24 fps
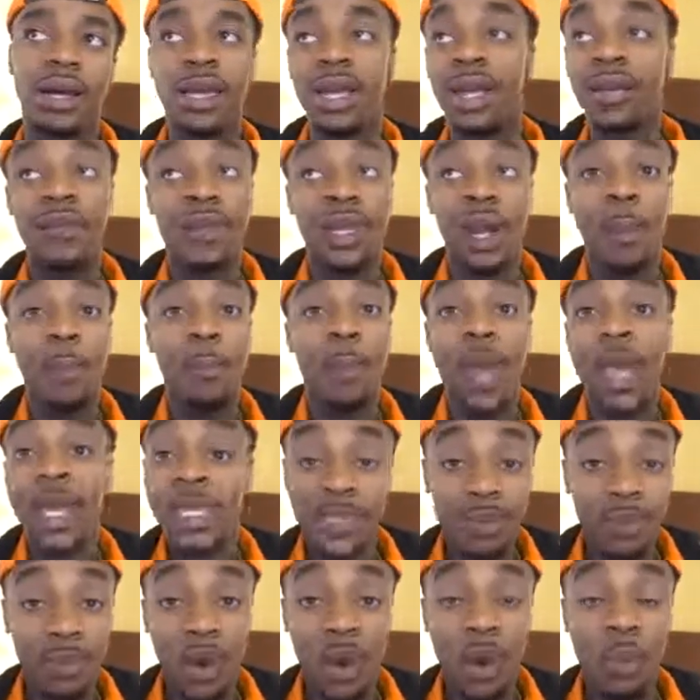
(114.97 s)
even a
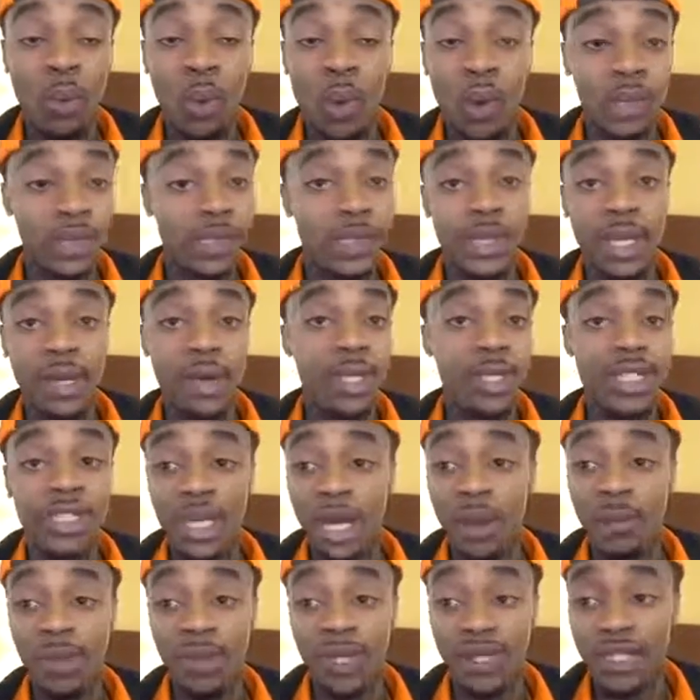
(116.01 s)
baseball World Series
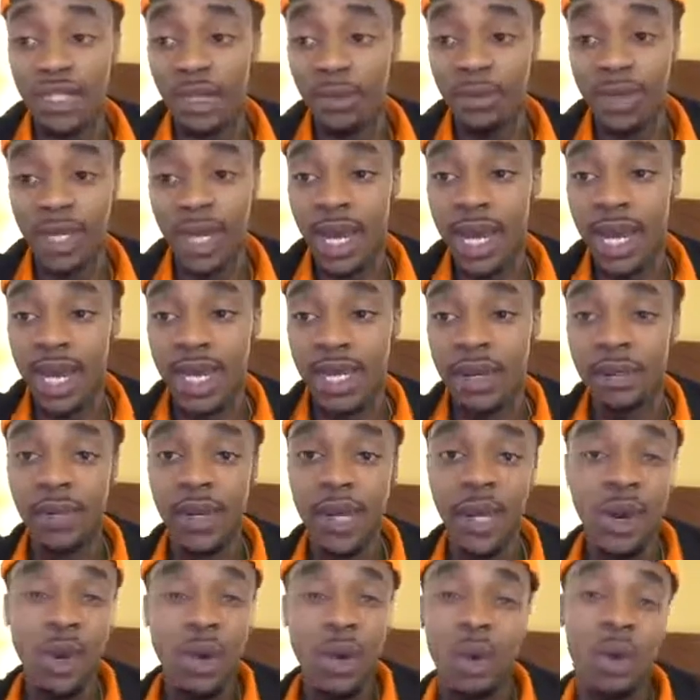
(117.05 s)
championship
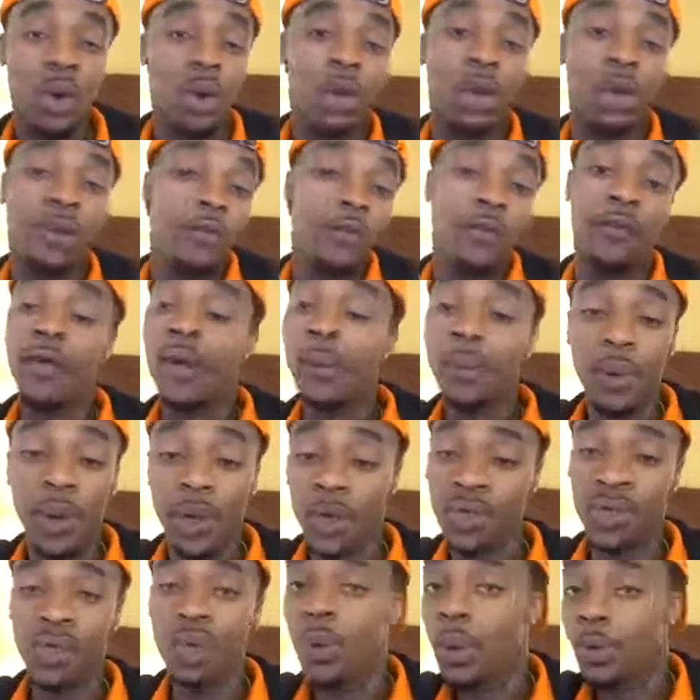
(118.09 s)
game or
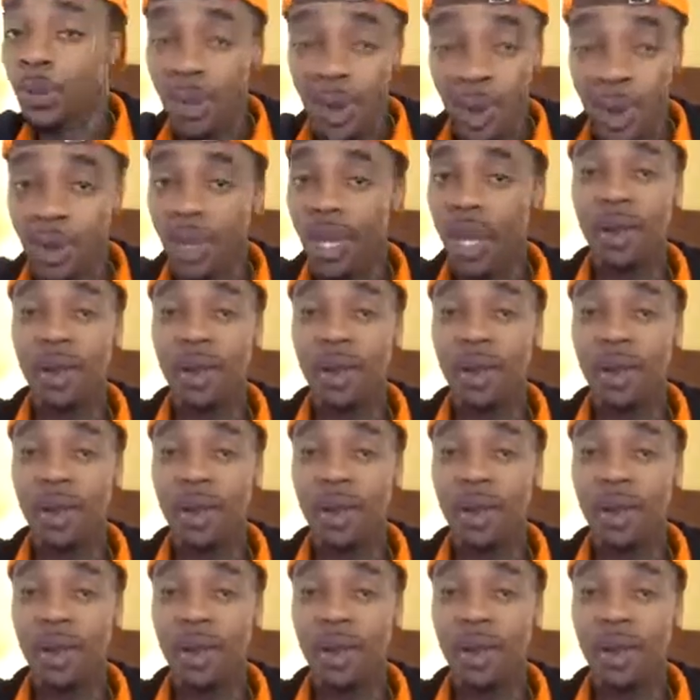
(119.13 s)
football Super Bowl,